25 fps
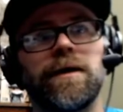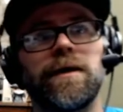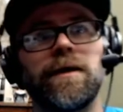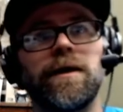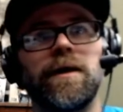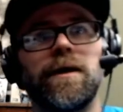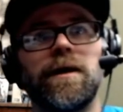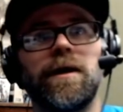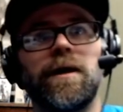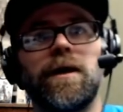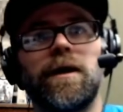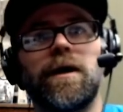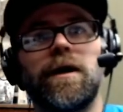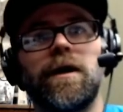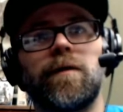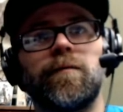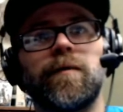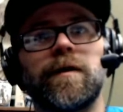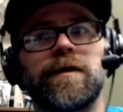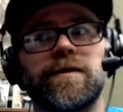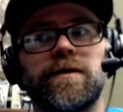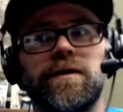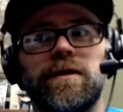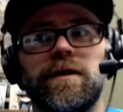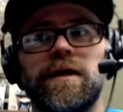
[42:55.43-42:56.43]
about
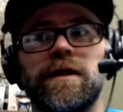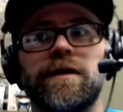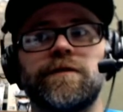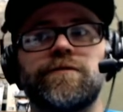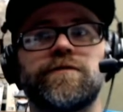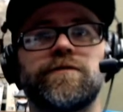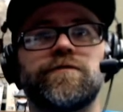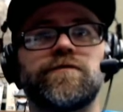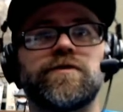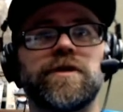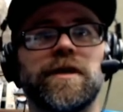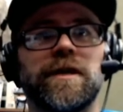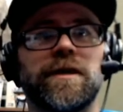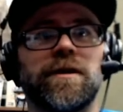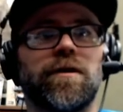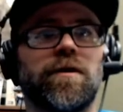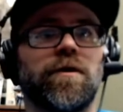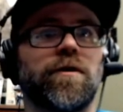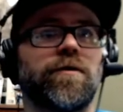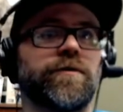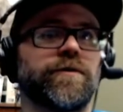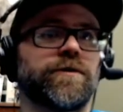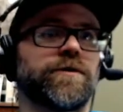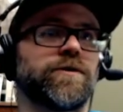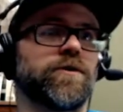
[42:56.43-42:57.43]
the life of
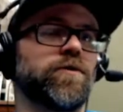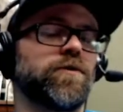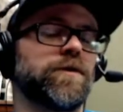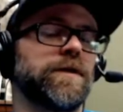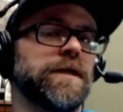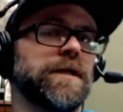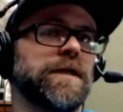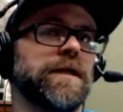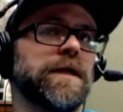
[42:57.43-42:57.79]
J.R.R. Tolkien.